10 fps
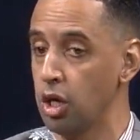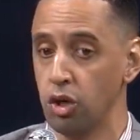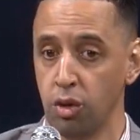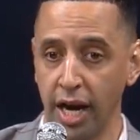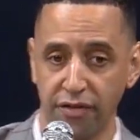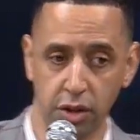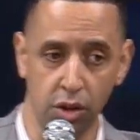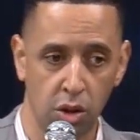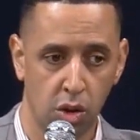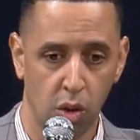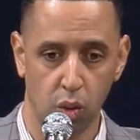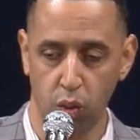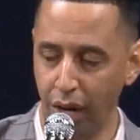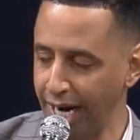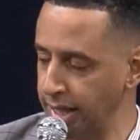You have to
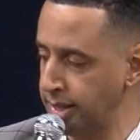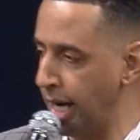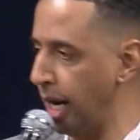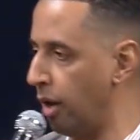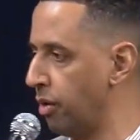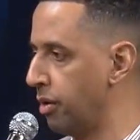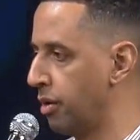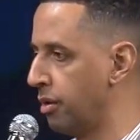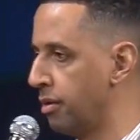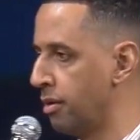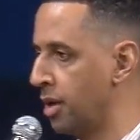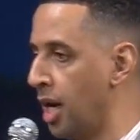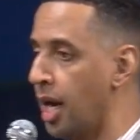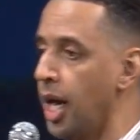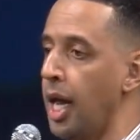write it down
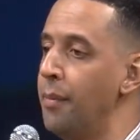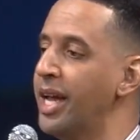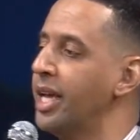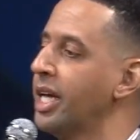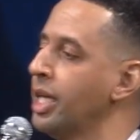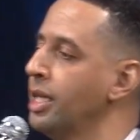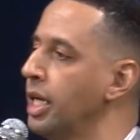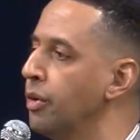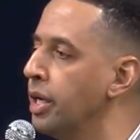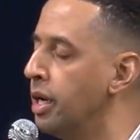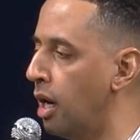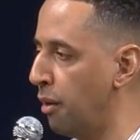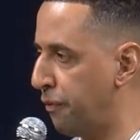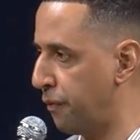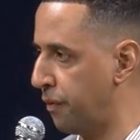and make it clear
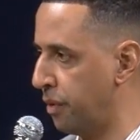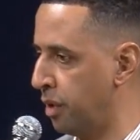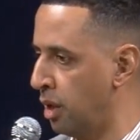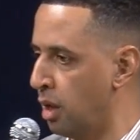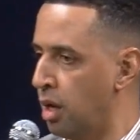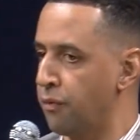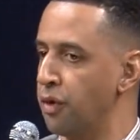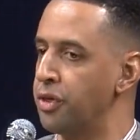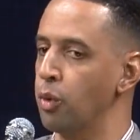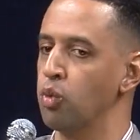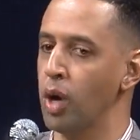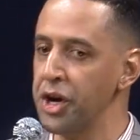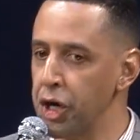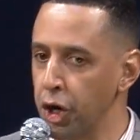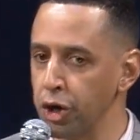enough for the
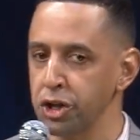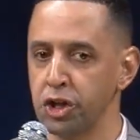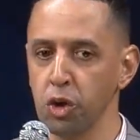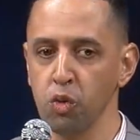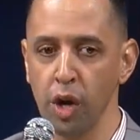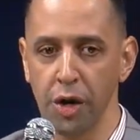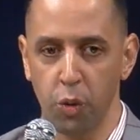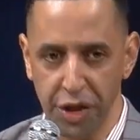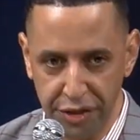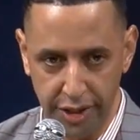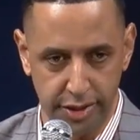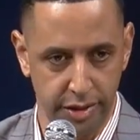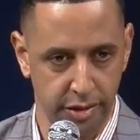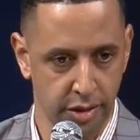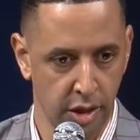runner to run with it.
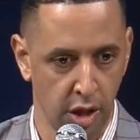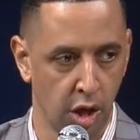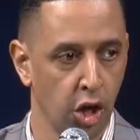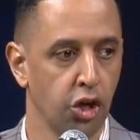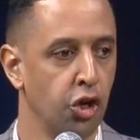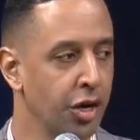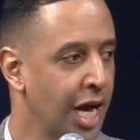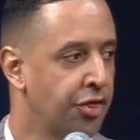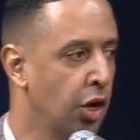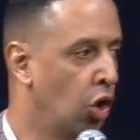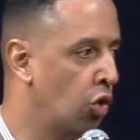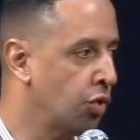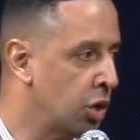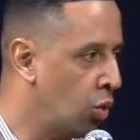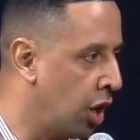You're not the
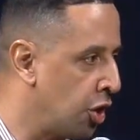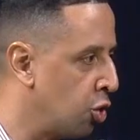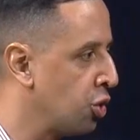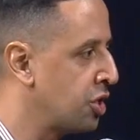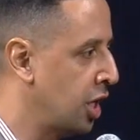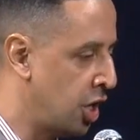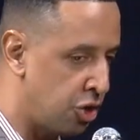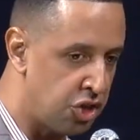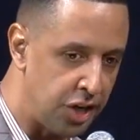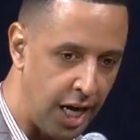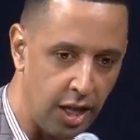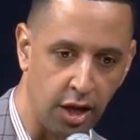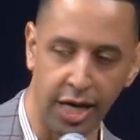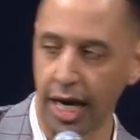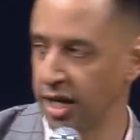only one who is to understand the
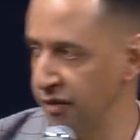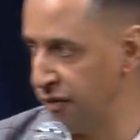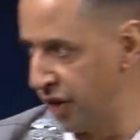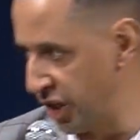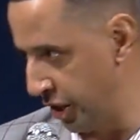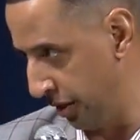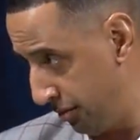God given vision.